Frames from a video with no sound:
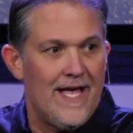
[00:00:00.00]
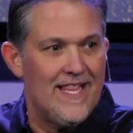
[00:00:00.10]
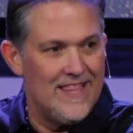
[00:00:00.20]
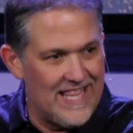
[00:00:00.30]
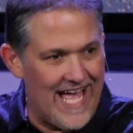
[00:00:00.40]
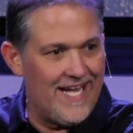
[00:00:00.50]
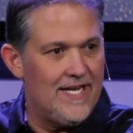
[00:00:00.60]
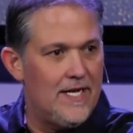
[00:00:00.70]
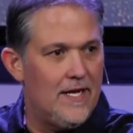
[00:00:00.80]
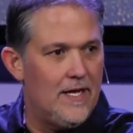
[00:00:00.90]
Let
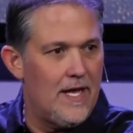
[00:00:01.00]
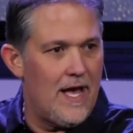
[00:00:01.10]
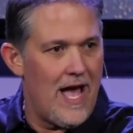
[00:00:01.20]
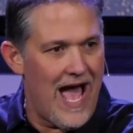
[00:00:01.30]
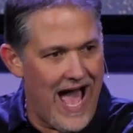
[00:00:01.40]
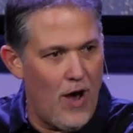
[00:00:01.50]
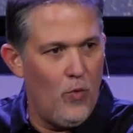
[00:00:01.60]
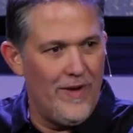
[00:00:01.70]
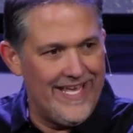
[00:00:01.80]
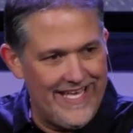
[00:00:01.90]
how
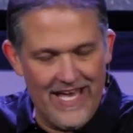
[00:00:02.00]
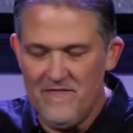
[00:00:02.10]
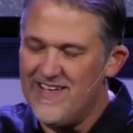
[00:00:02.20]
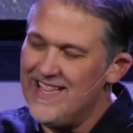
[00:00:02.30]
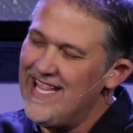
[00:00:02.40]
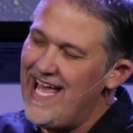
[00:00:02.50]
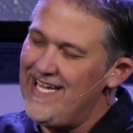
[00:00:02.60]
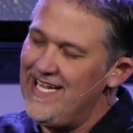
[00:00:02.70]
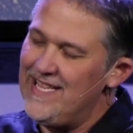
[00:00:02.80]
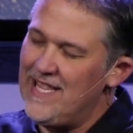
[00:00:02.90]
we give and let
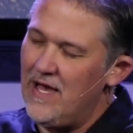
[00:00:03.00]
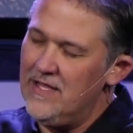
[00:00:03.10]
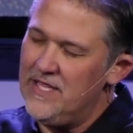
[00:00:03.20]
the,